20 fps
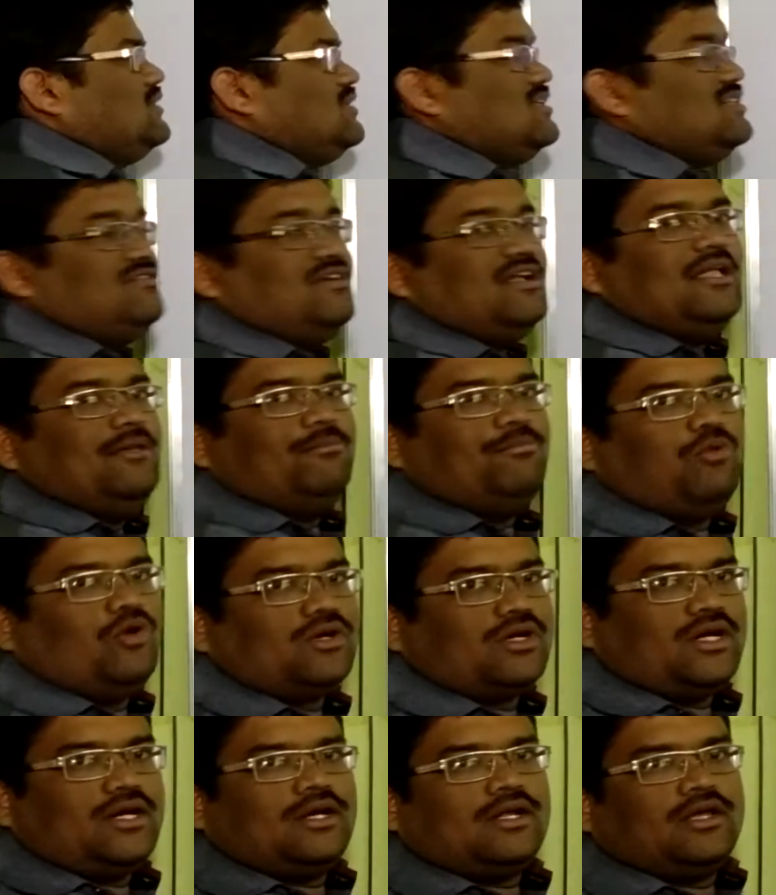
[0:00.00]
This is very
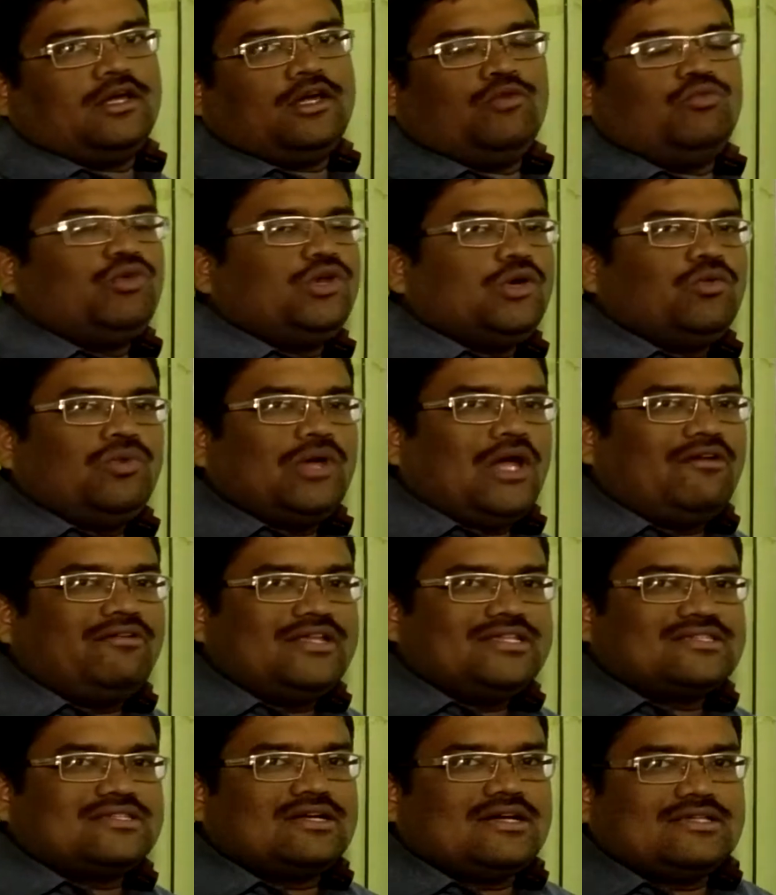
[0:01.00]
important. We have
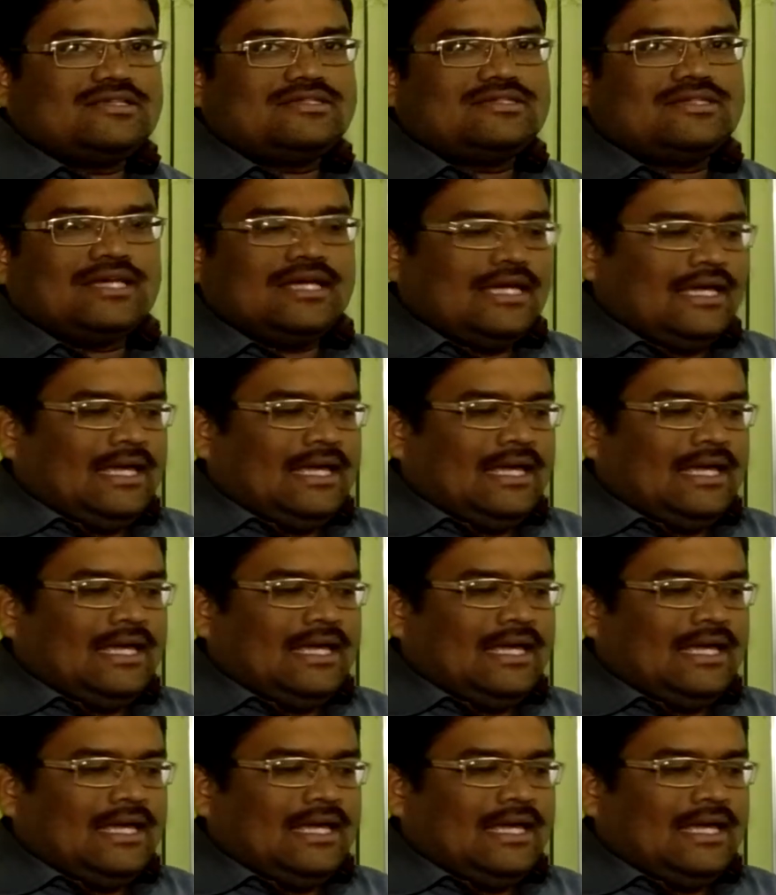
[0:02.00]
discussed